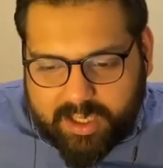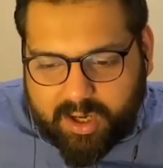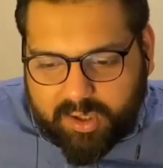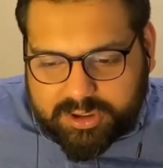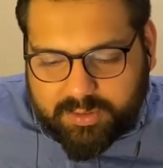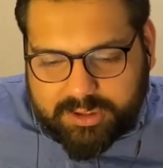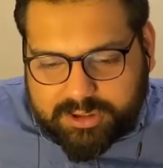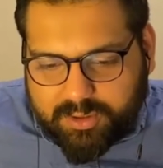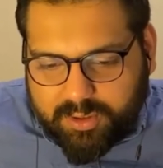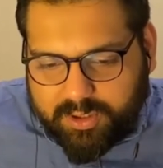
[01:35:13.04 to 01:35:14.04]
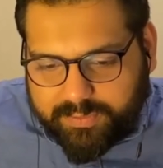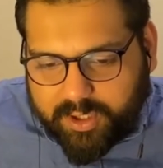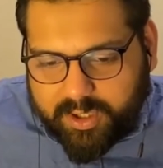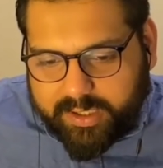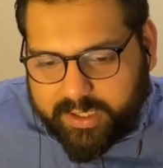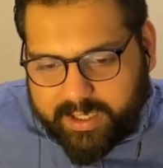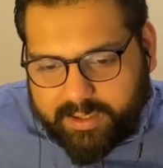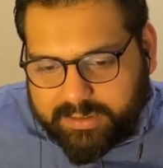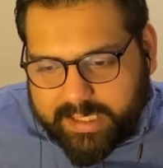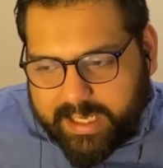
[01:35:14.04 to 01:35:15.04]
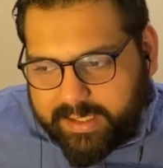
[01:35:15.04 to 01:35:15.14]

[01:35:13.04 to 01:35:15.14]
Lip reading: also a school of thought now. That